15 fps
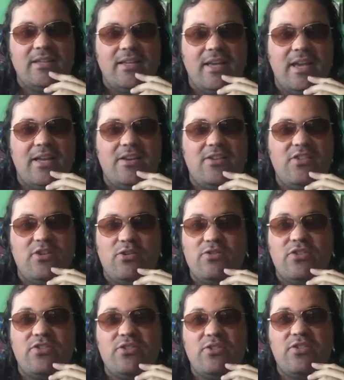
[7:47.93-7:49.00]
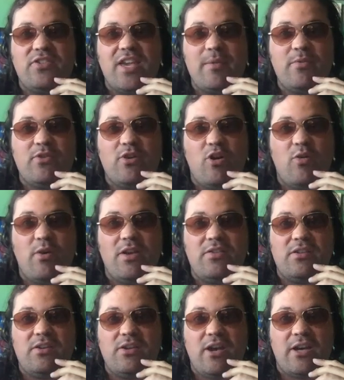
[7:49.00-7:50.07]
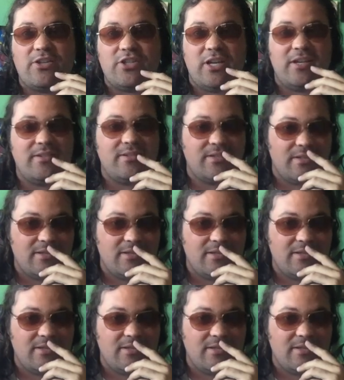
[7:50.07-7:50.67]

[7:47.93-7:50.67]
And he's like, you're still the same as always, Inuyasha.